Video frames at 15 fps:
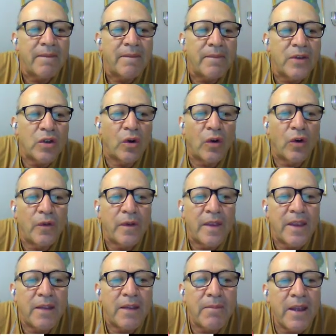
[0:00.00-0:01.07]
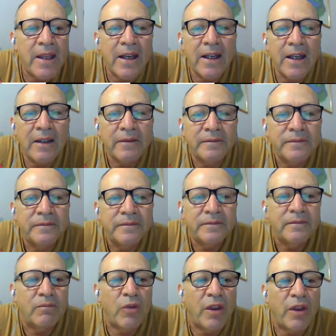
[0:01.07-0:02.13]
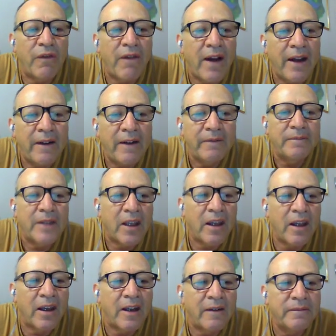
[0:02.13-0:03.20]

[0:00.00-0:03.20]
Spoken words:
So the medical modified care.